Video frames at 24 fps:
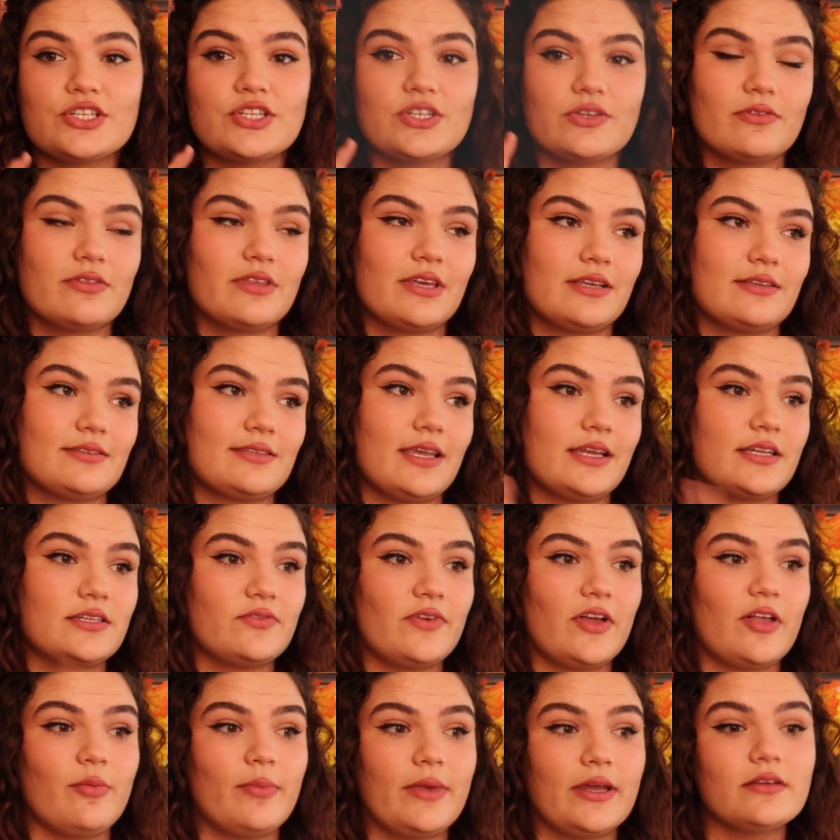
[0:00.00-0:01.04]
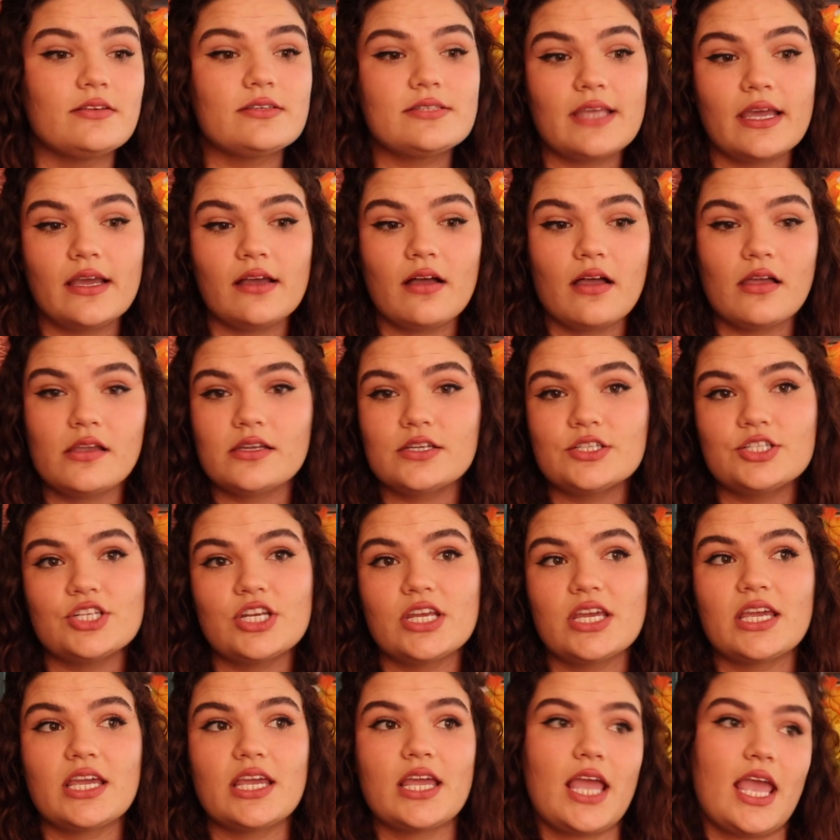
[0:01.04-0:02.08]
to things like developmental
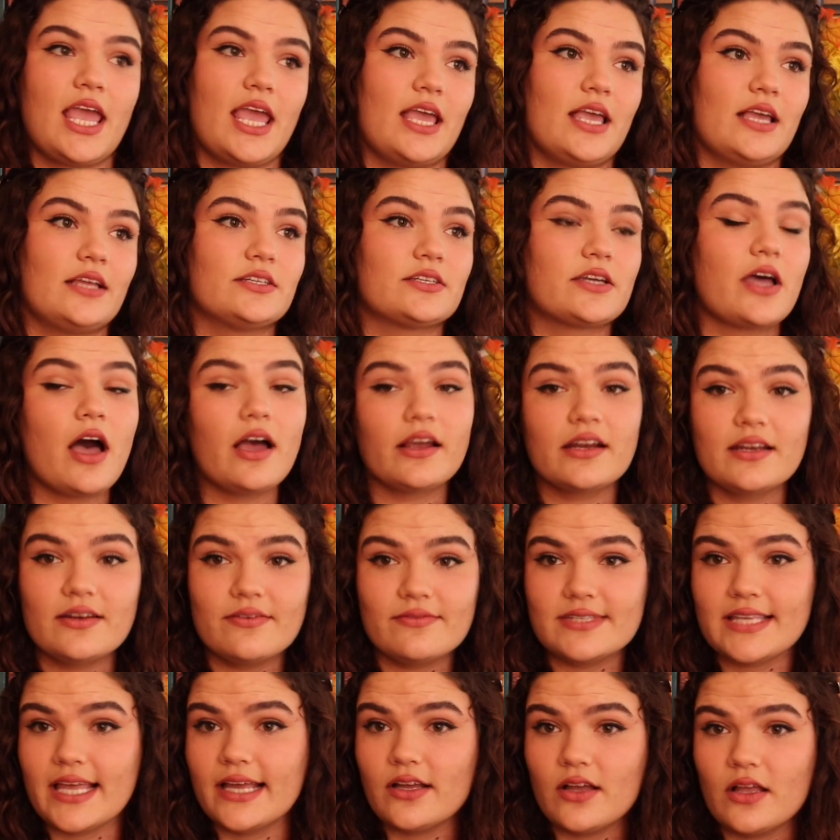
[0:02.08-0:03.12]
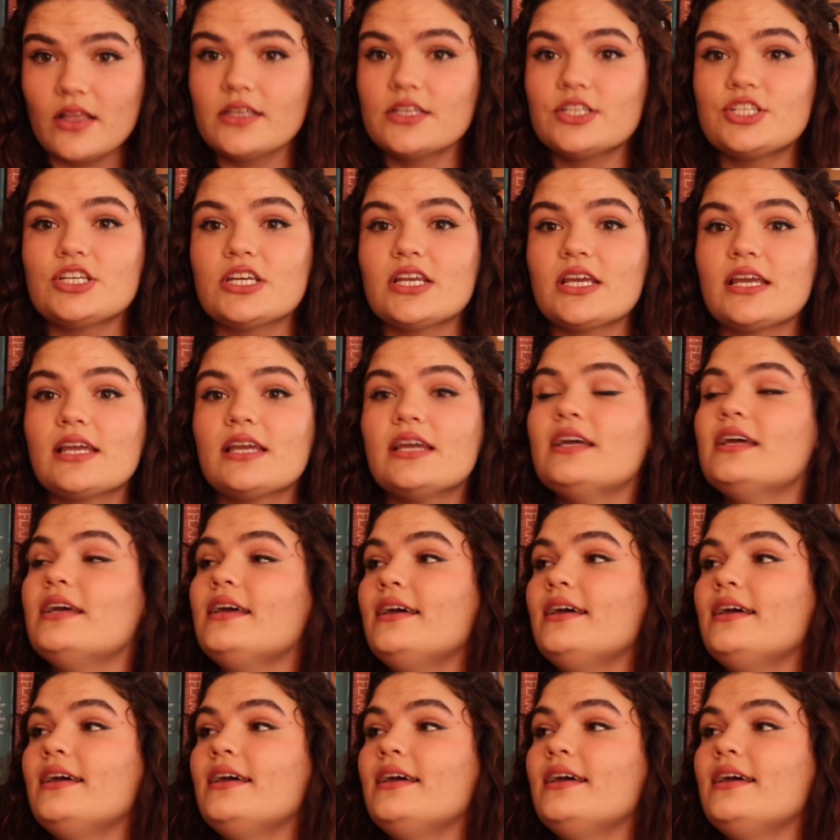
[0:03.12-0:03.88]
psychology and cognitive psychology